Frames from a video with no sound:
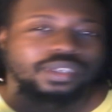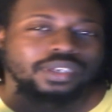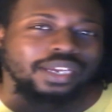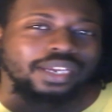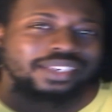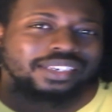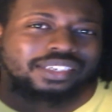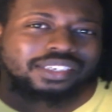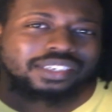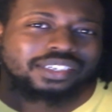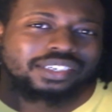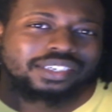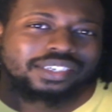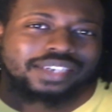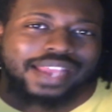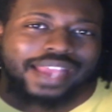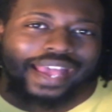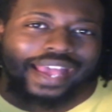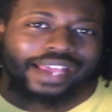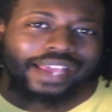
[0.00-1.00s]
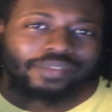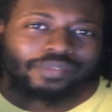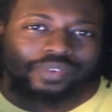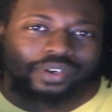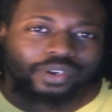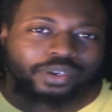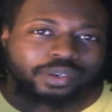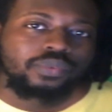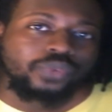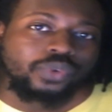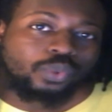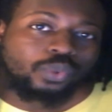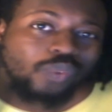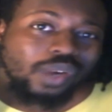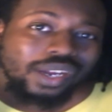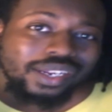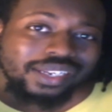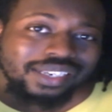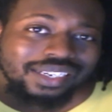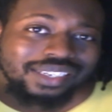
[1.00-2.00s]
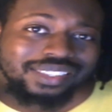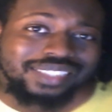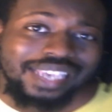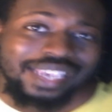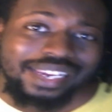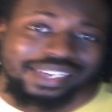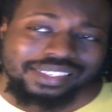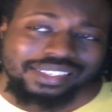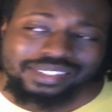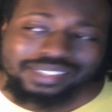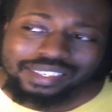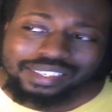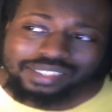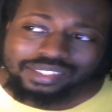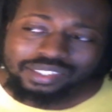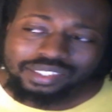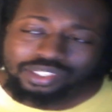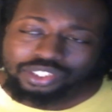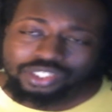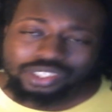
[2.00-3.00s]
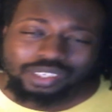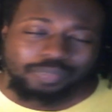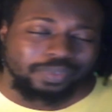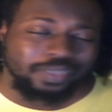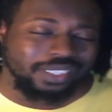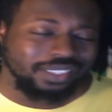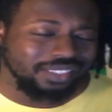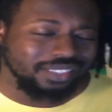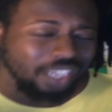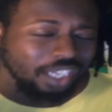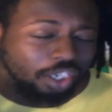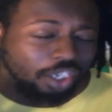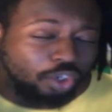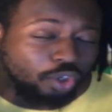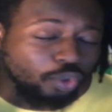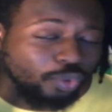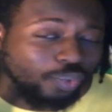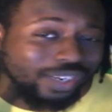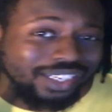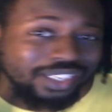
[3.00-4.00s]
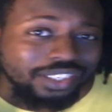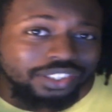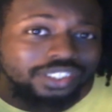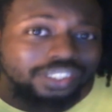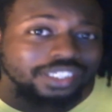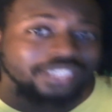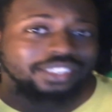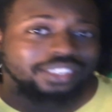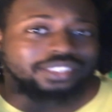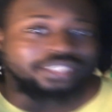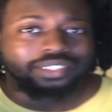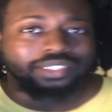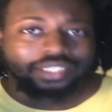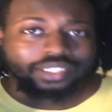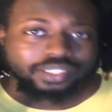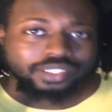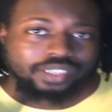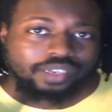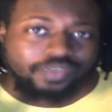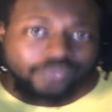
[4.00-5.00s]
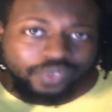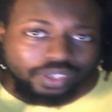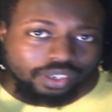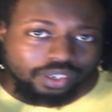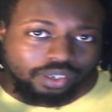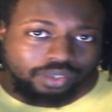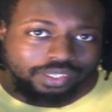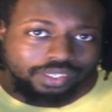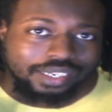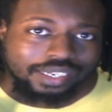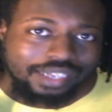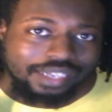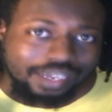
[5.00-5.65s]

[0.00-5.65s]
I need a good adverb. For one, attaining citizenship is egregiously difficult and